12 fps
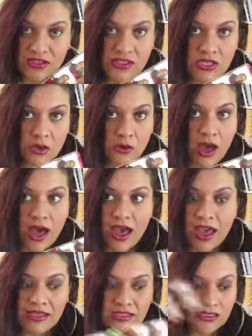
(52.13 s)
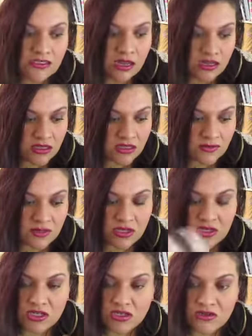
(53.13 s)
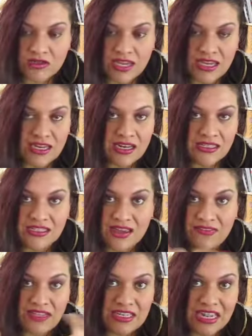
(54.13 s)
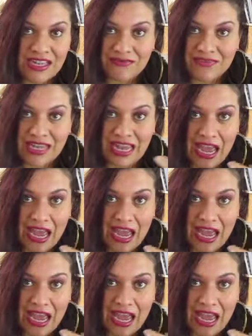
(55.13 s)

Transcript: So I just on the computer created a save the date that